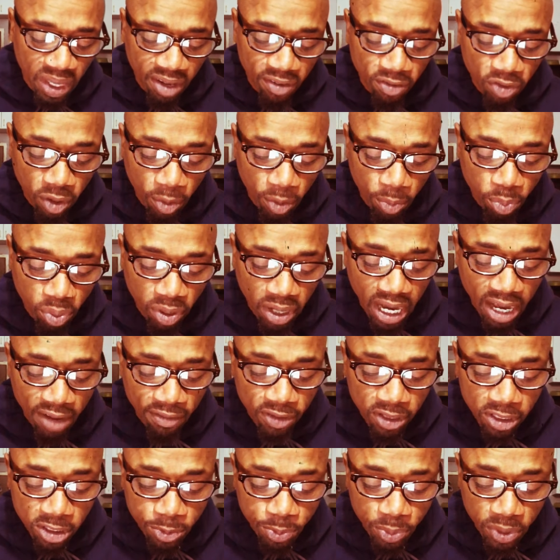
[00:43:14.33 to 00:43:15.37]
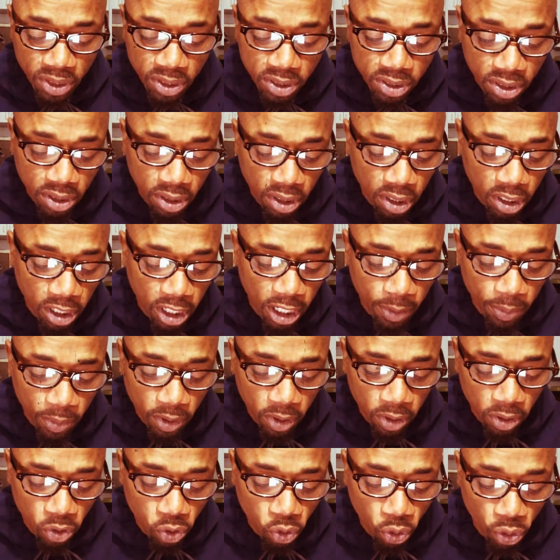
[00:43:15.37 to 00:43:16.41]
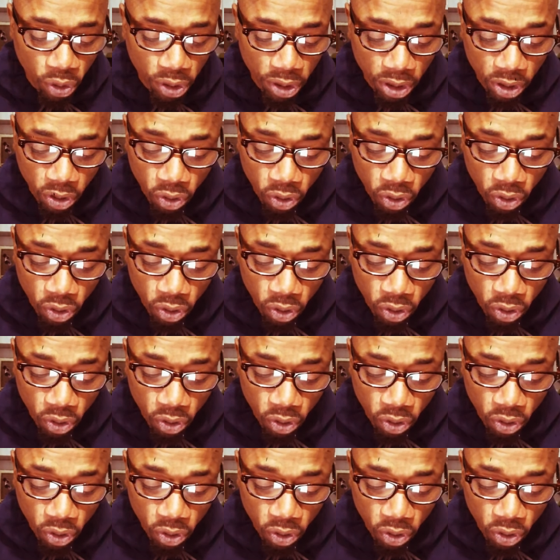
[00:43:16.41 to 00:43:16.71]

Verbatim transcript: If the prophet speaks in the name of the Lord